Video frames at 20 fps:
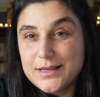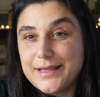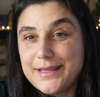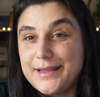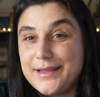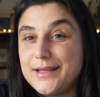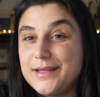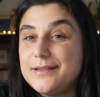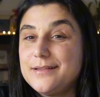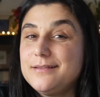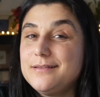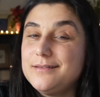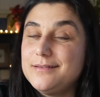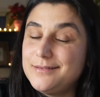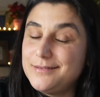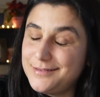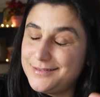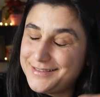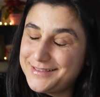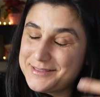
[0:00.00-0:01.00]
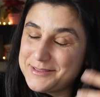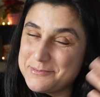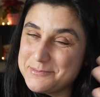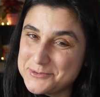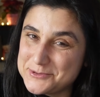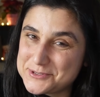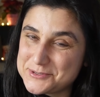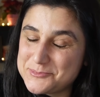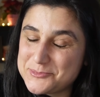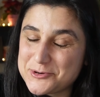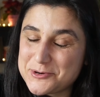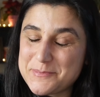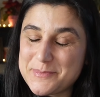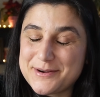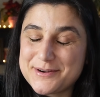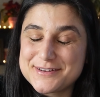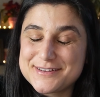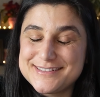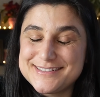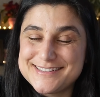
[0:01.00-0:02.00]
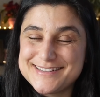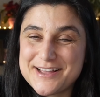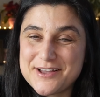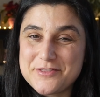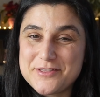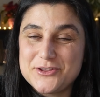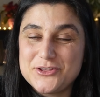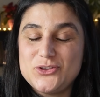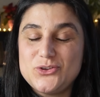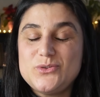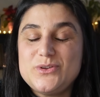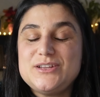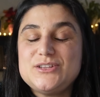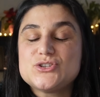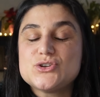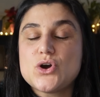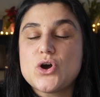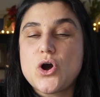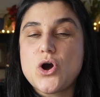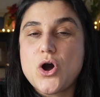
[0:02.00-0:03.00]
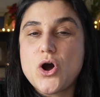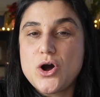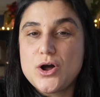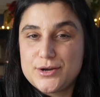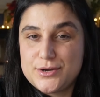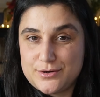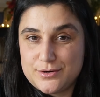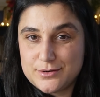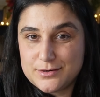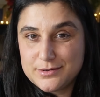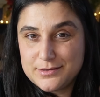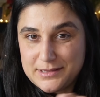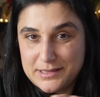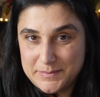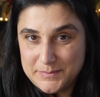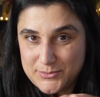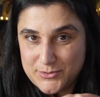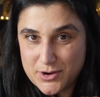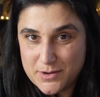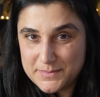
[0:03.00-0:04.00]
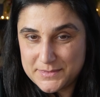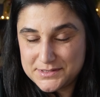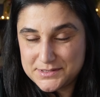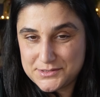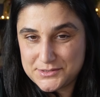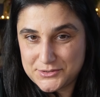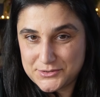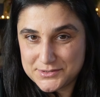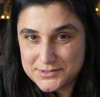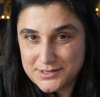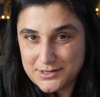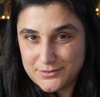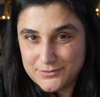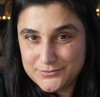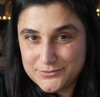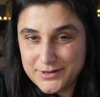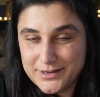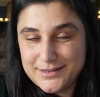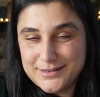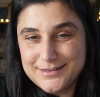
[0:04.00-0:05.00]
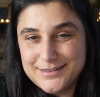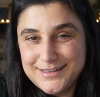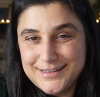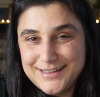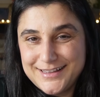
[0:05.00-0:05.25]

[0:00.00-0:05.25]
And the most important part is now that you need to honor that promise to yourself, right?